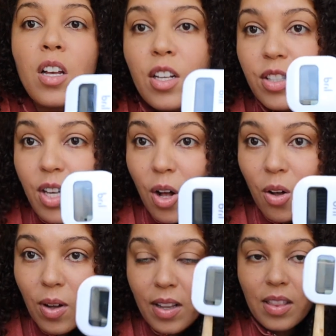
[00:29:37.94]

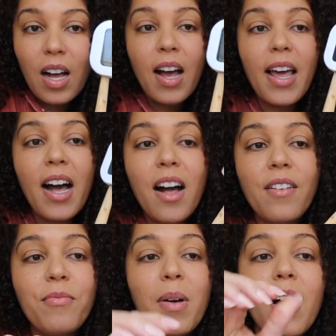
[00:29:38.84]
So I
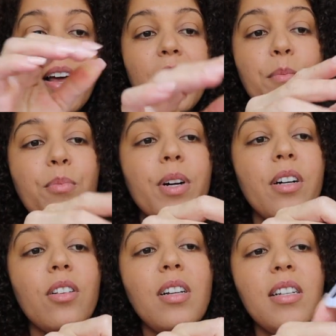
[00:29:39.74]
have my
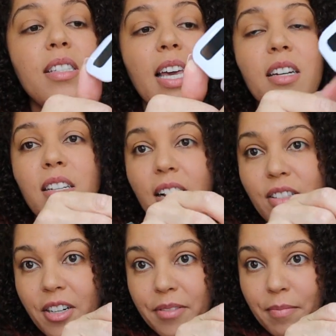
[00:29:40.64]
Brill
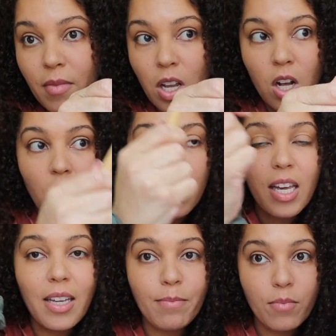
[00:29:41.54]
sanitizer on
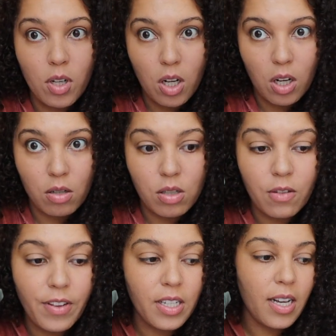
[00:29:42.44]
it. Also
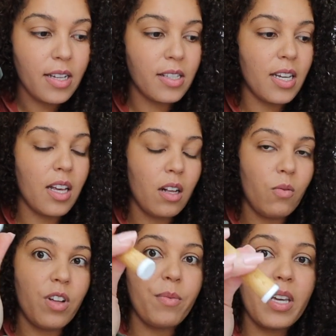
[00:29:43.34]

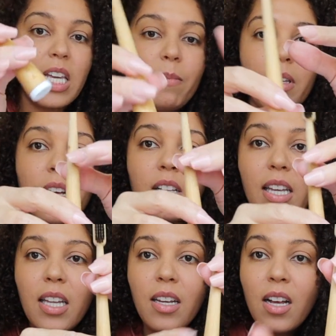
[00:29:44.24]
fantastic with my keeping it
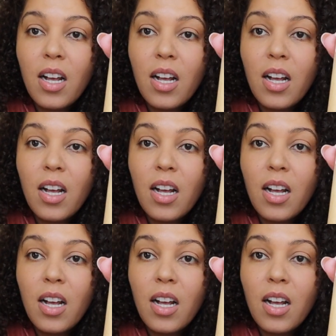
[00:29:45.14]
clean.